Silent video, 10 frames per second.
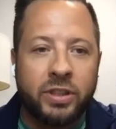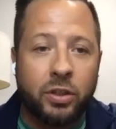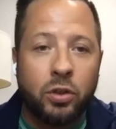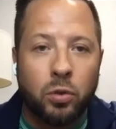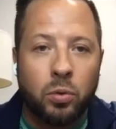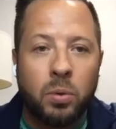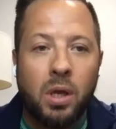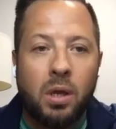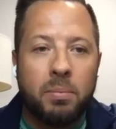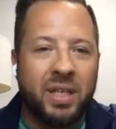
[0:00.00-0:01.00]
to you
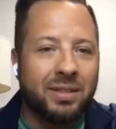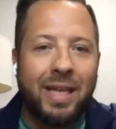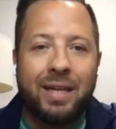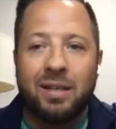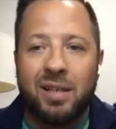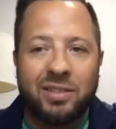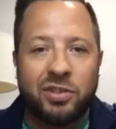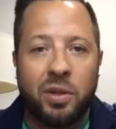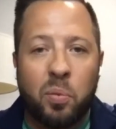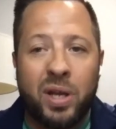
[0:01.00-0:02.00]
because they could
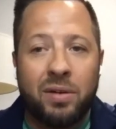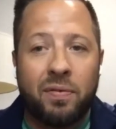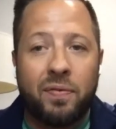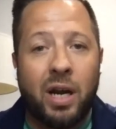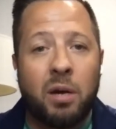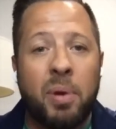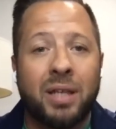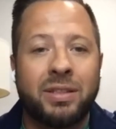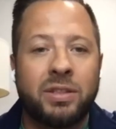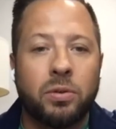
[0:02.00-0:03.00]
enter the win with free
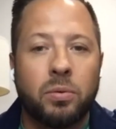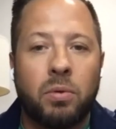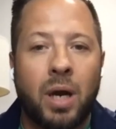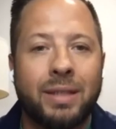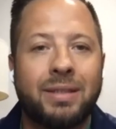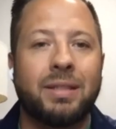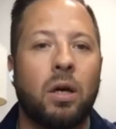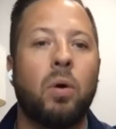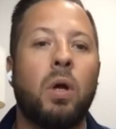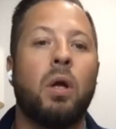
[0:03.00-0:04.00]
airpods too right
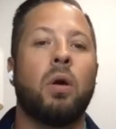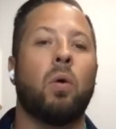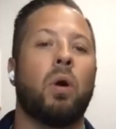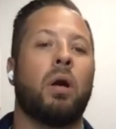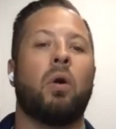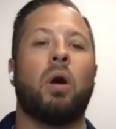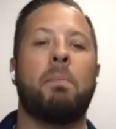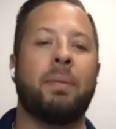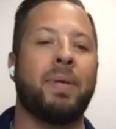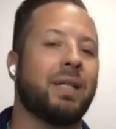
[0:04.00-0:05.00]
so or or
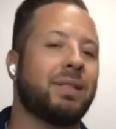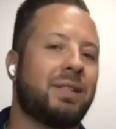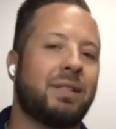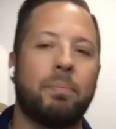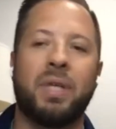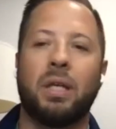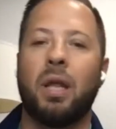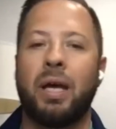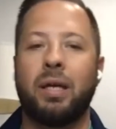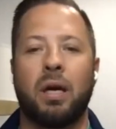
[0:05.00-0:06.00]
maybe it's something
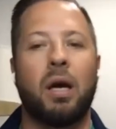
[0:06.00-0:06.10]
like